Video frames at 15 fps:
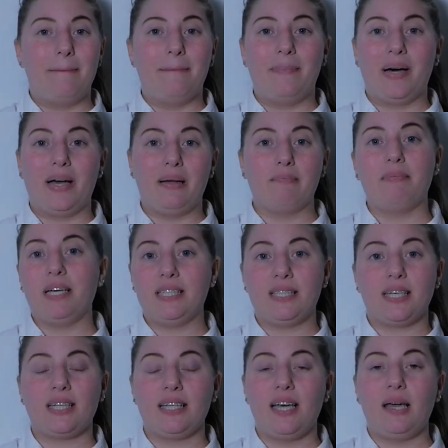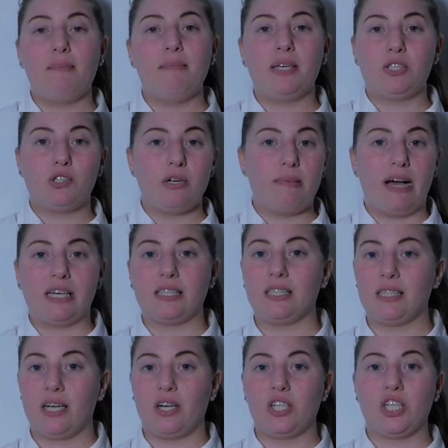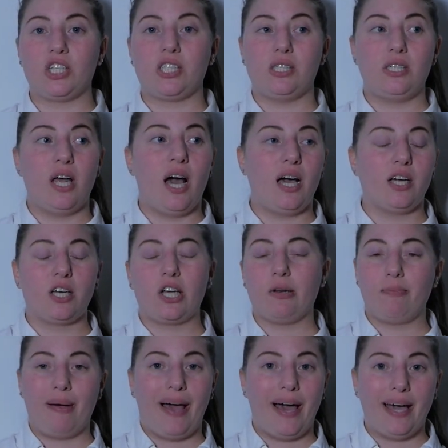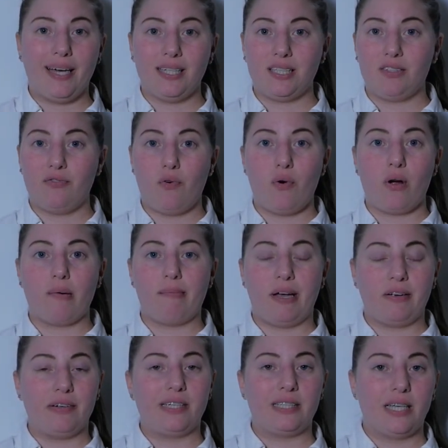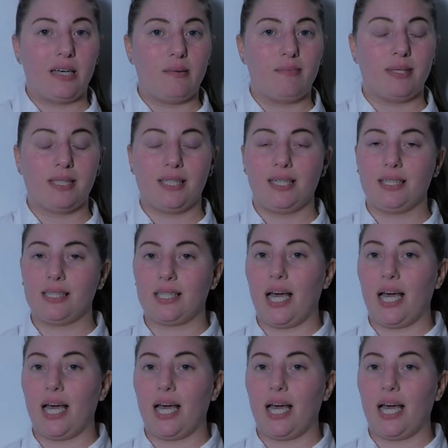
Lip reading: But basically, mystery boxes are just not good buys for my reselling business.